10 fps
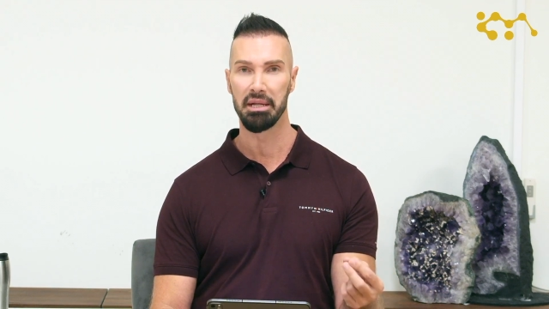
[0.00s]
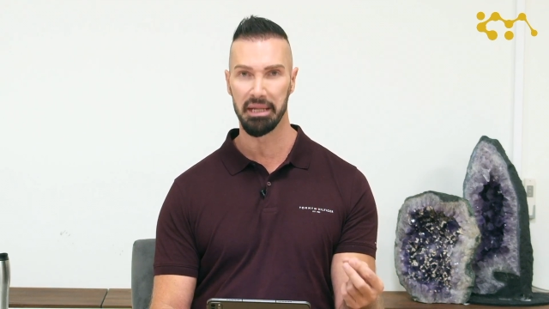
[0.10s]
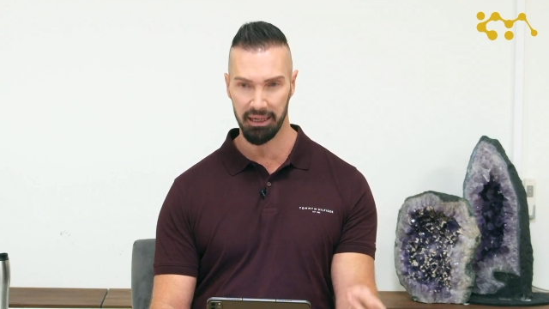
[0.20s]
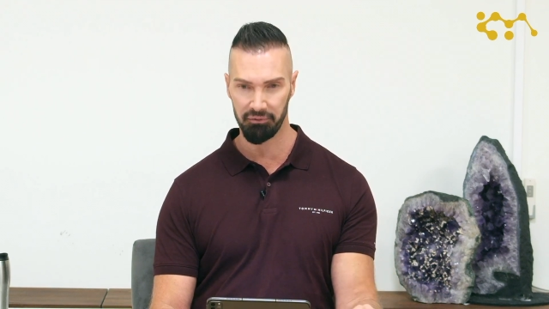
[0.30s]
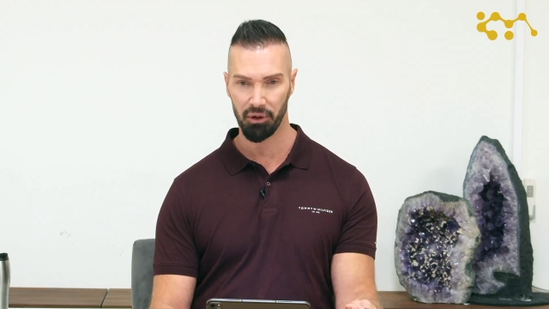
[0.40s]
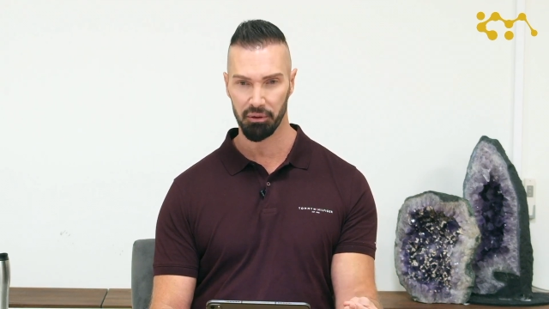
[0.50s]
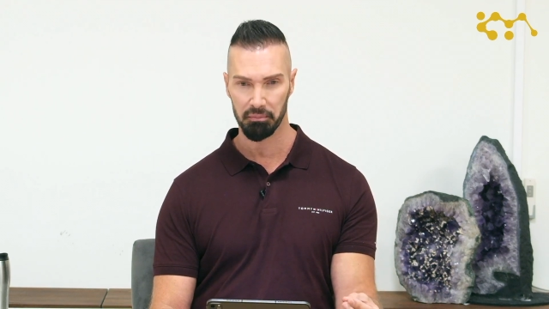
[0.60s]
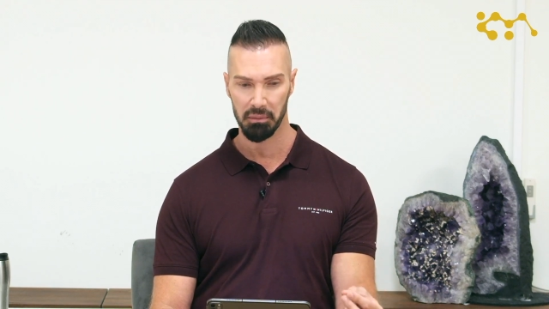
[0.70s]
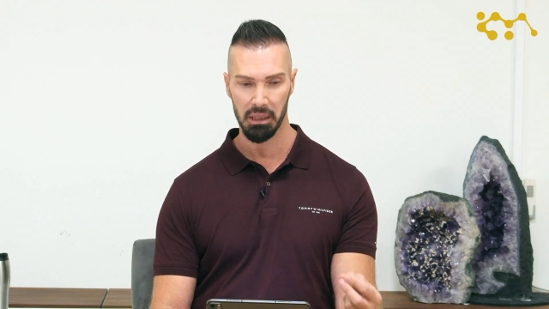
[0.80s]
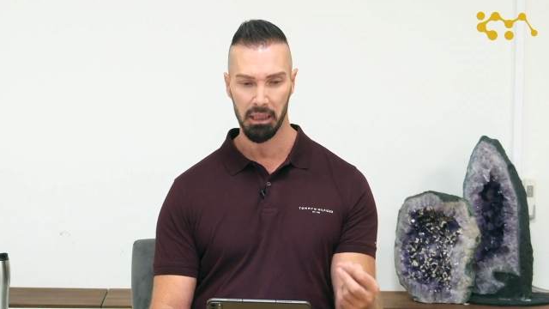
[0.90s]
Never
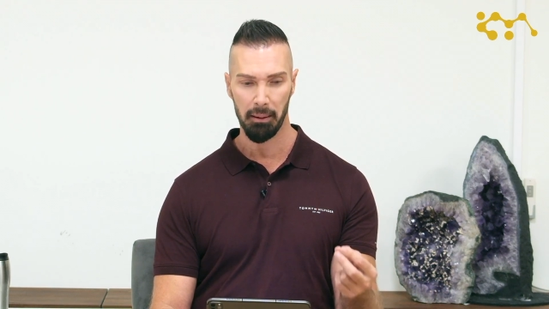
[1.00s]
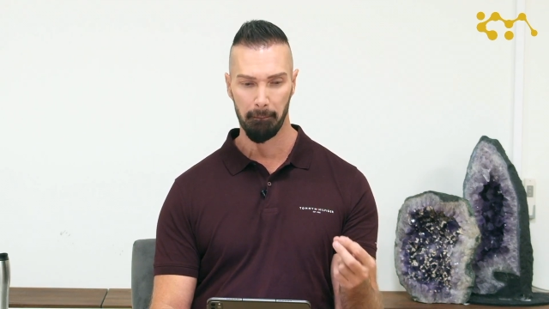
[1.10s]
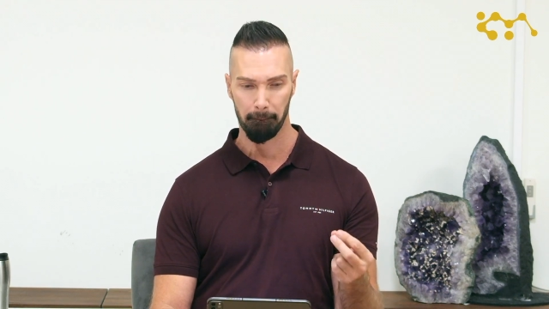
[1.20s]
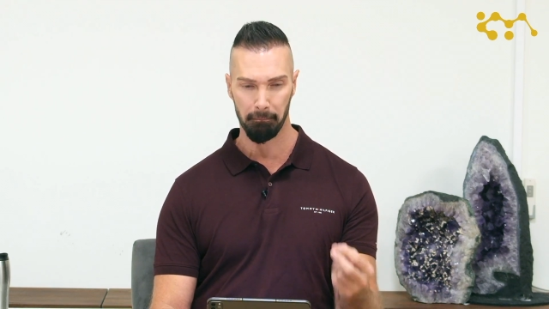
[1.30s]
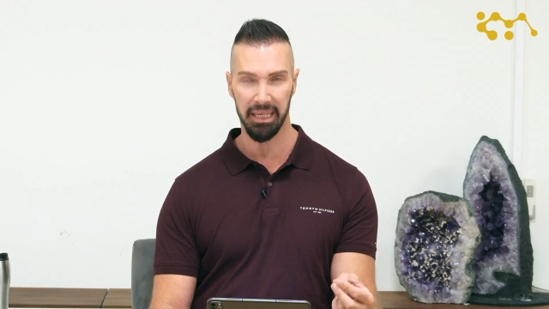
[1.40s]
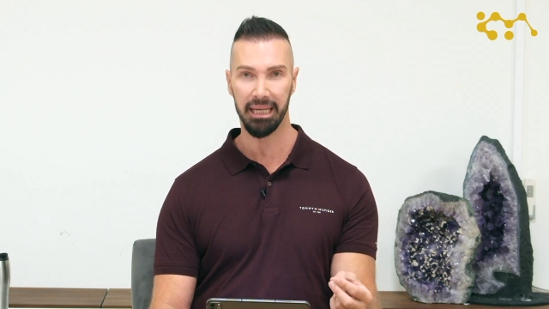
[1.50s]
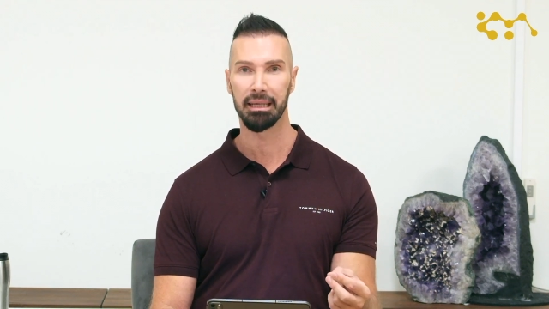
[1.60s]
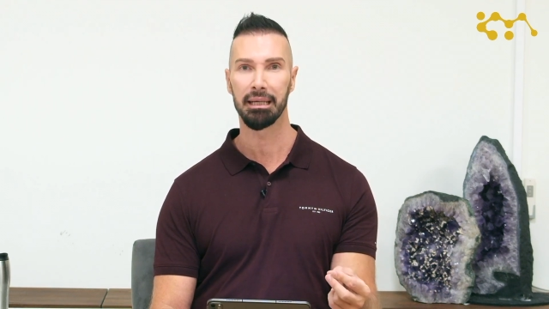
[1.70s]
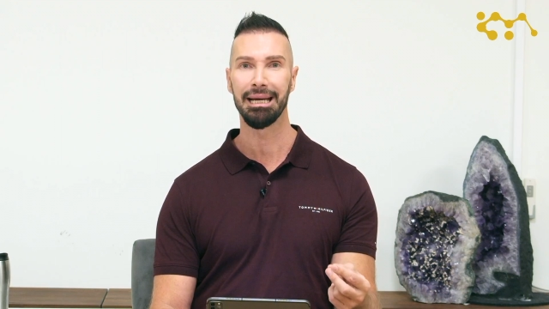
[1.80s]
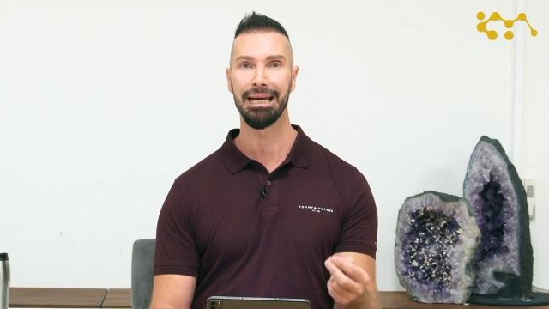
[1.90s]

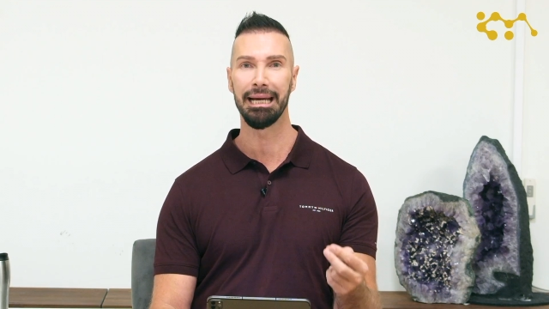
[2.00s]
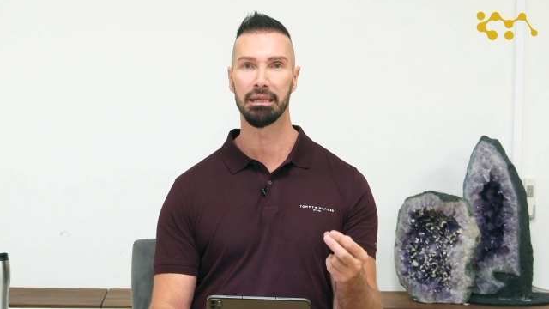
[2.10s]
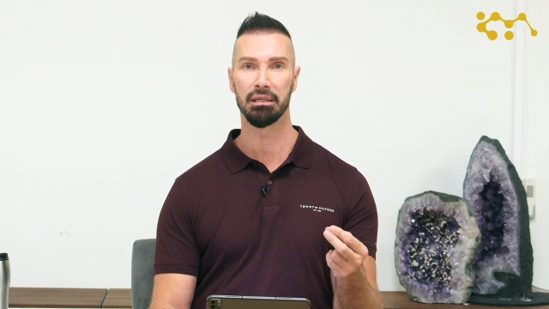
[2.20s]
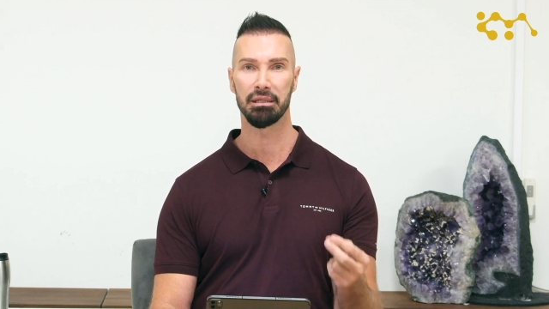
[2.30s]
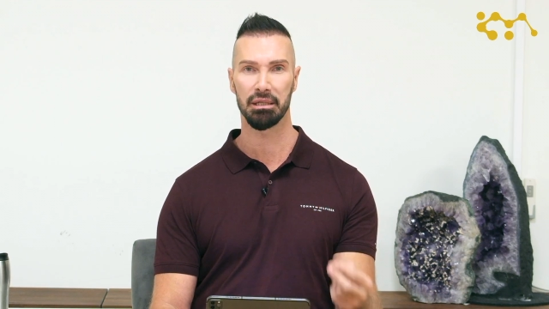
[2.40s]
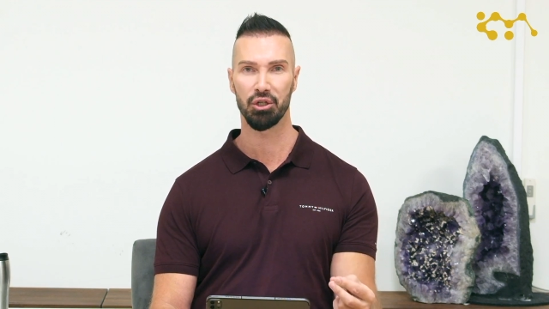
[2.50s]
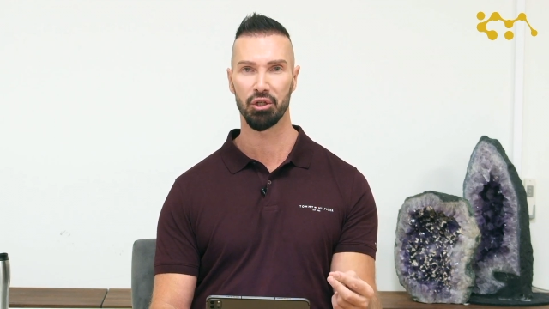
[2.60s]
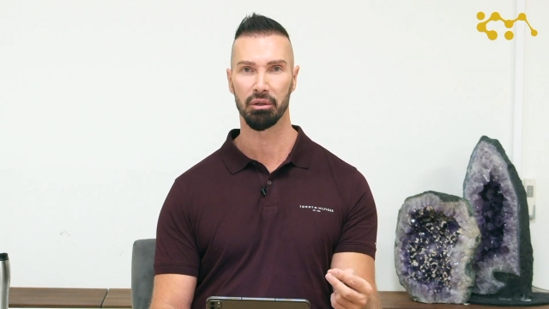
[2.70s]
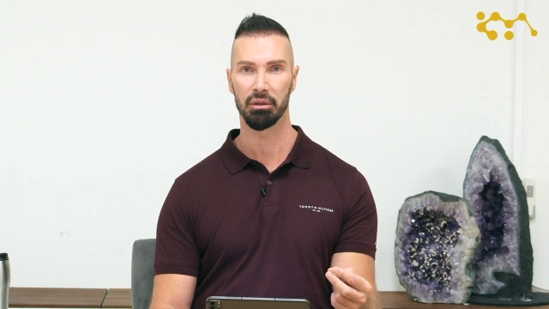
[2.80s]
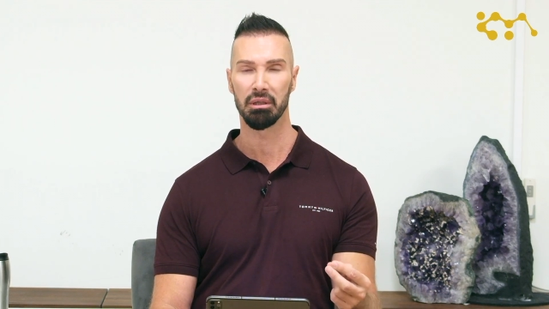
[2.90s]
make a
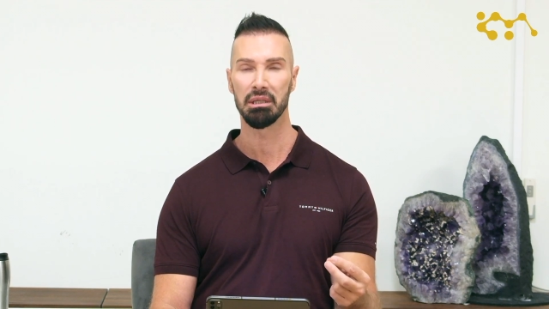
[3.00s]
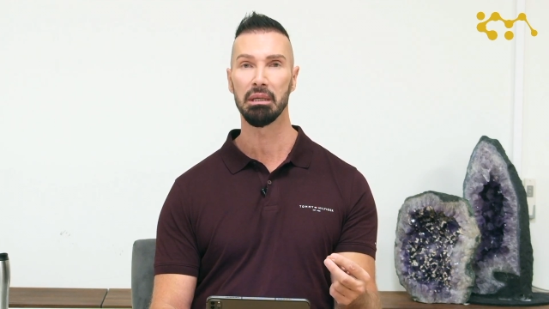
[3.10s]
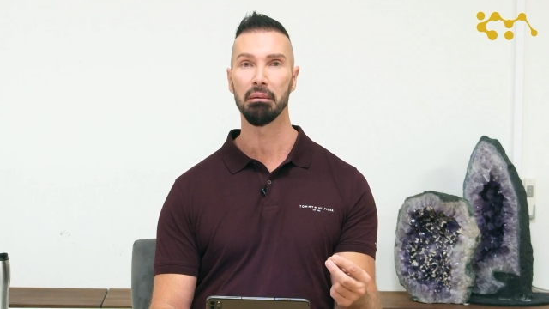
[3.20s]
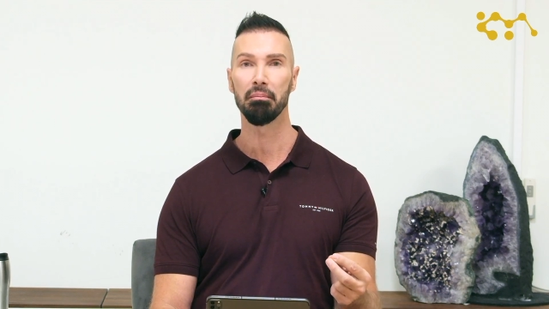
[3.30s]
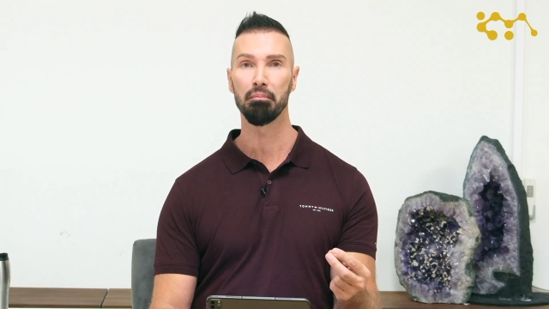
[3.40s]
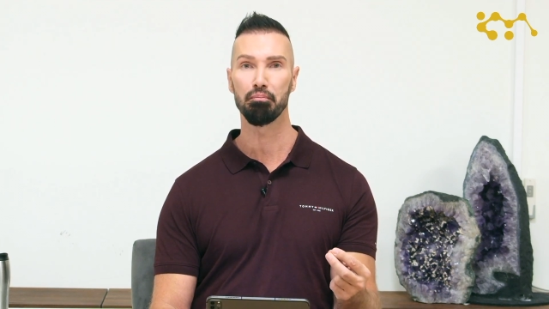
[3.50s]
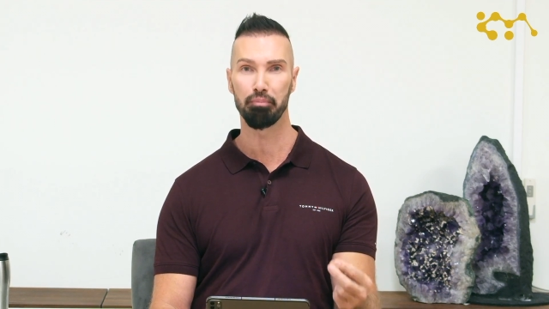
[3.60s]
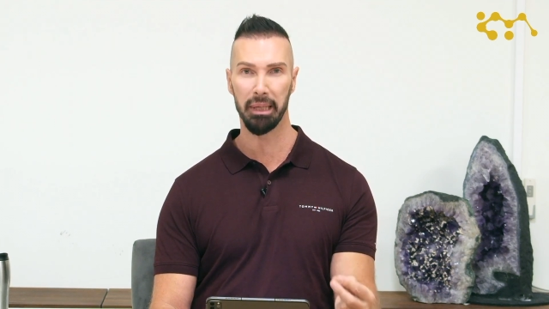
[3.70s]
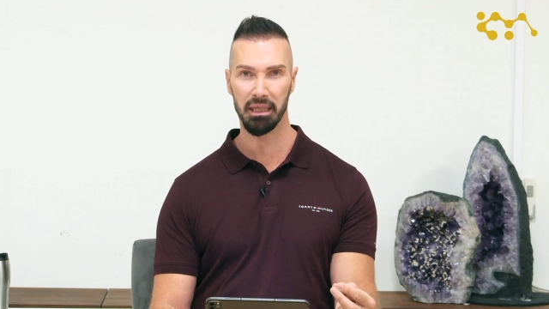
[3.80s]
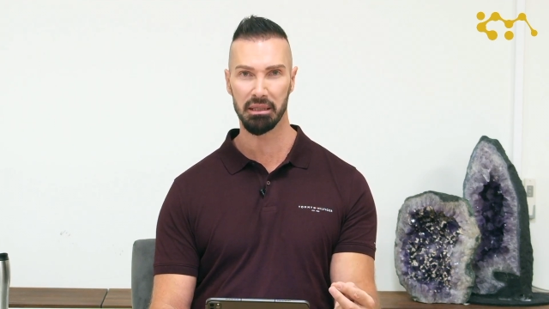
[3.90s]
decision
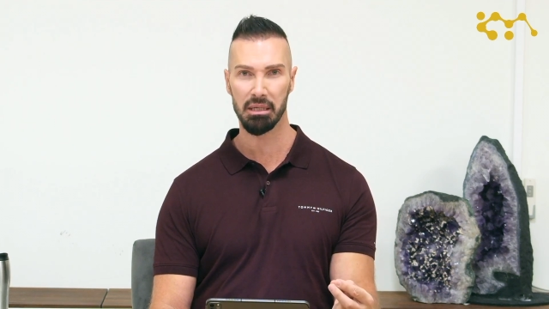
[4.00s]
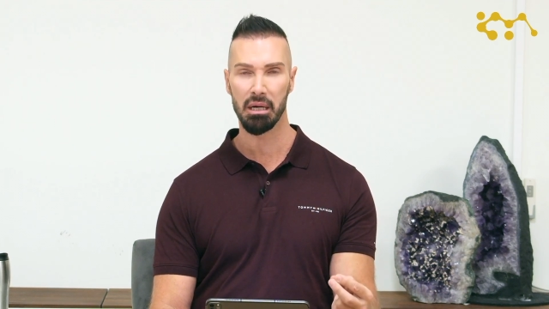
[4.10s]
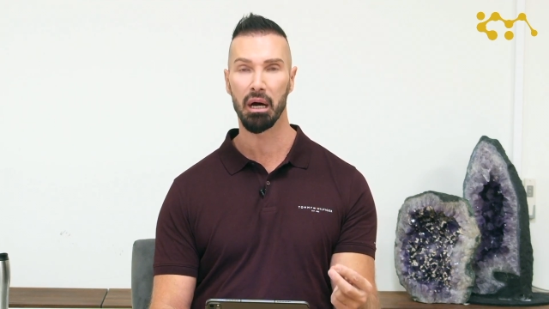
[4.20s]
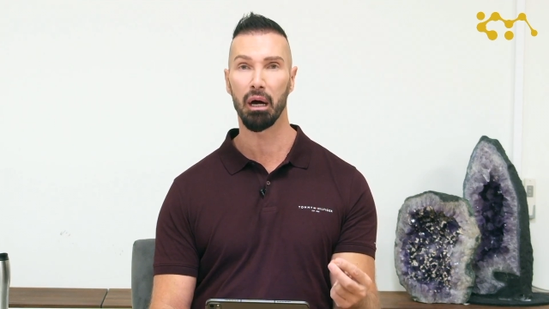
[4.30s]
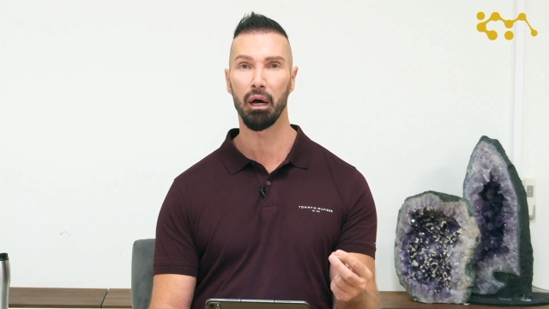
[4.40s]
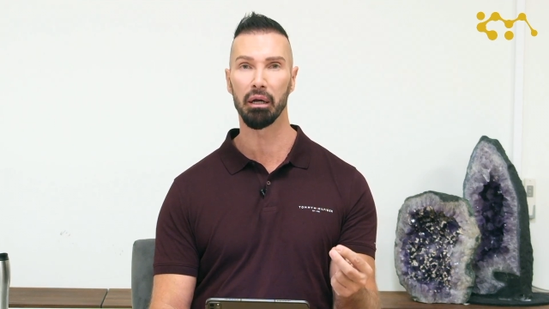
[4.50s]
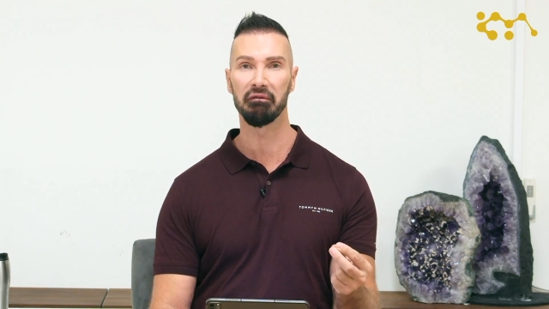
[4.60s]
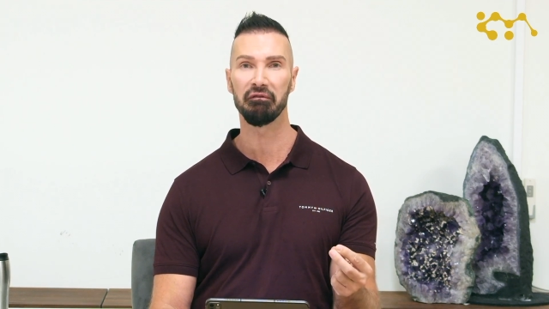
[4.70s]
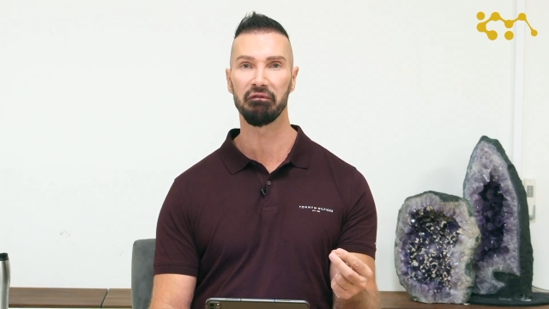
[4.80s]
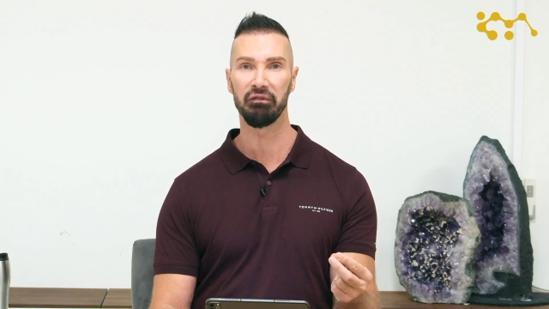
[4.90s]
based on
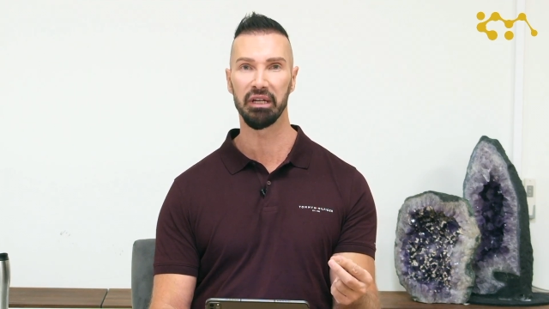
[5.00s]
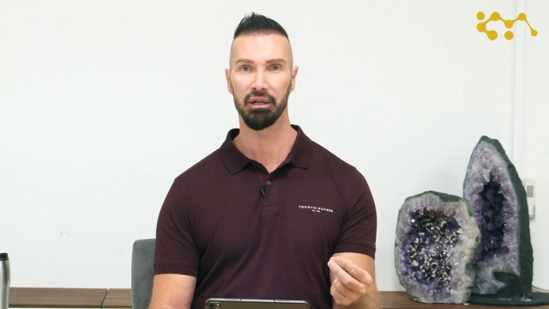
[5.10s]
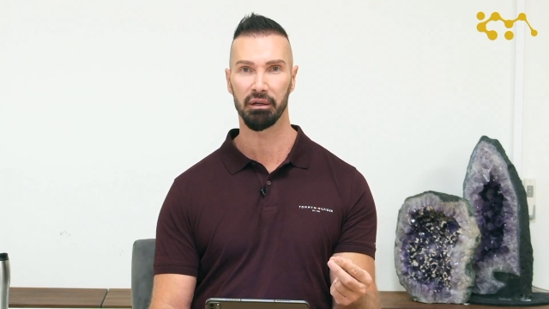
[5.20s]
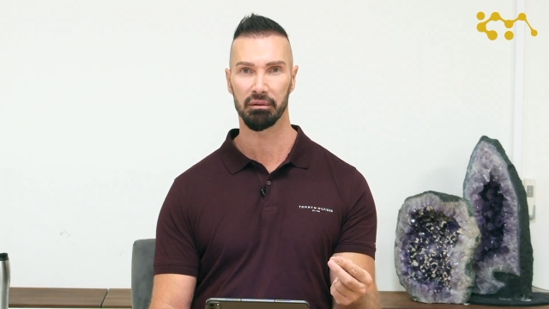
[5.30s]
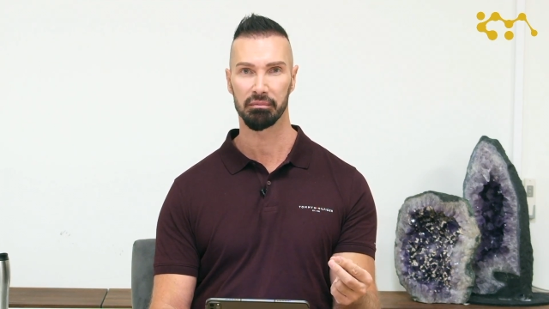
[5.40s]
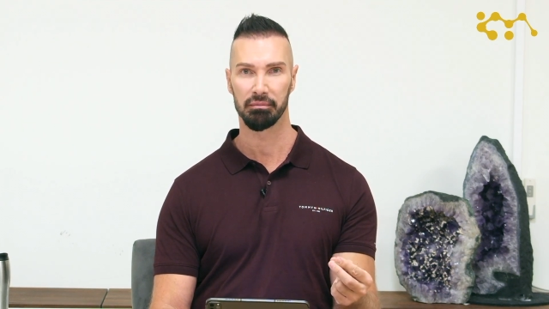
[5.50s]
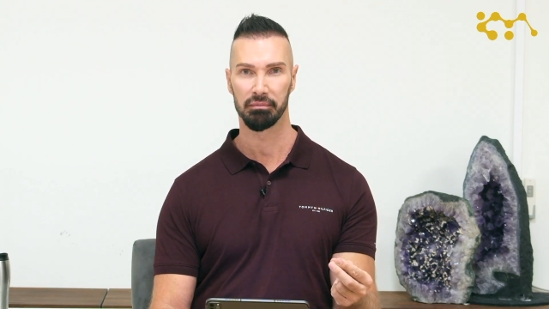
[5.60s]
fear.